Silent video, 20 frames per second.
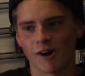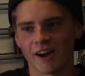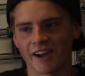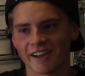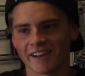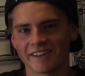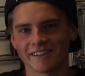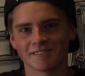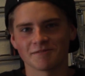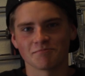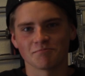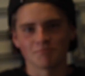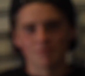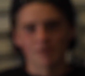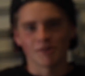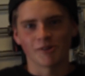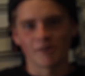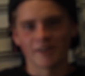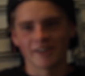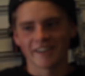Wyatt,
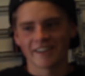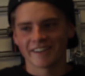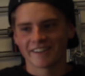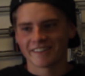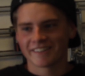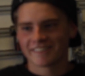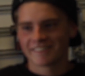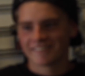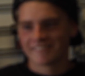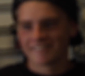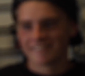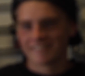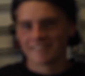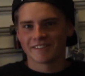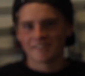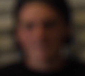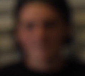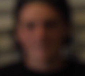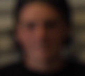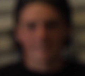employee.
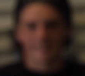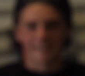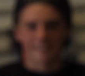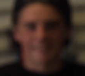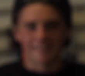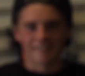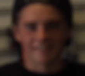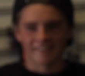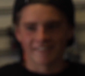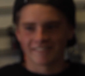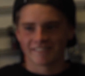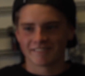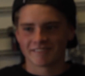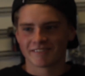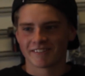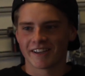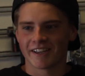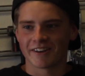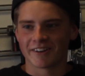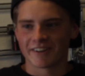Do like the
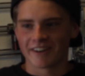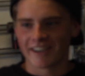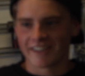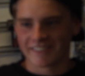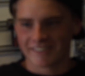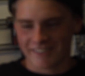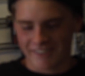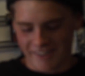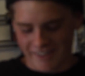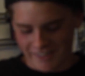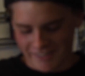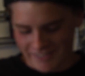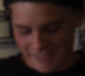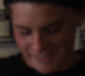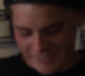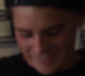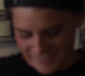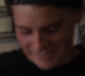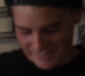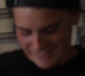internet stuff,
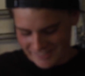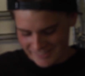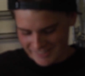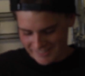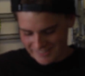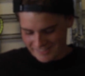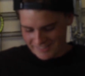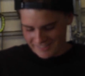marketing.